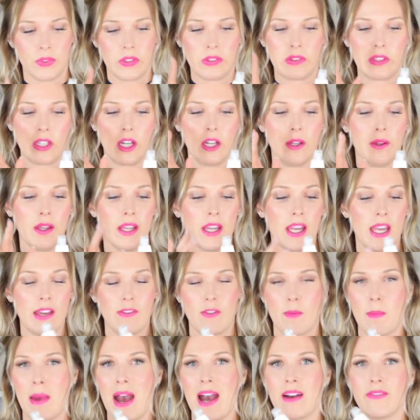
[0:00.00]
So
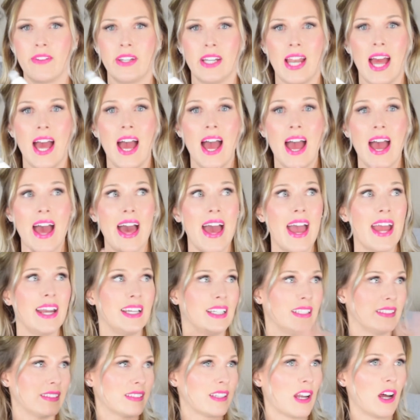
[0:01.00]
if I'm having
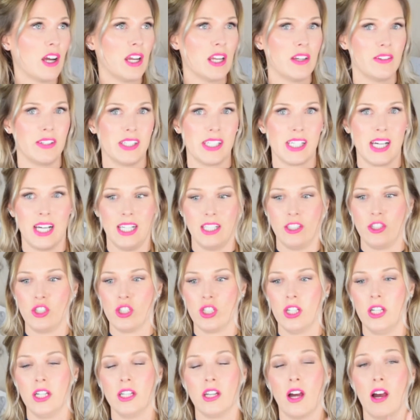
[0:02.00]
any slight
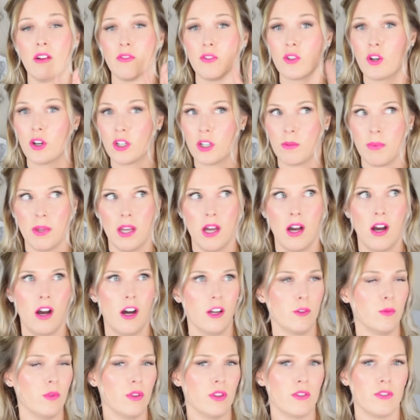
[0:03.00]
irritation, I've gone a bit
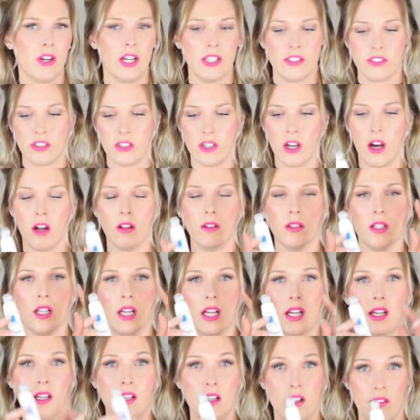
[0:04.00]
hard with the retinol,
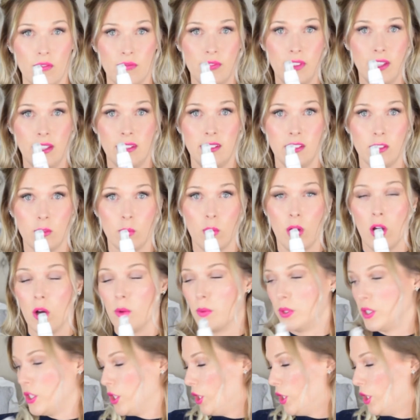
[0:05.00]
this is what I would